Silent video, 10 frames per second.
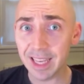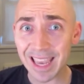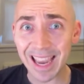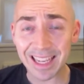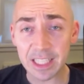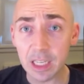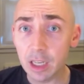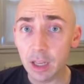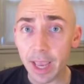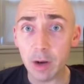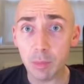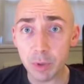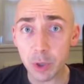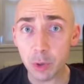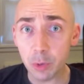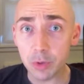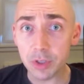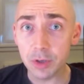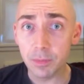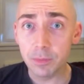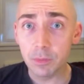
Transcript: kicked and abused.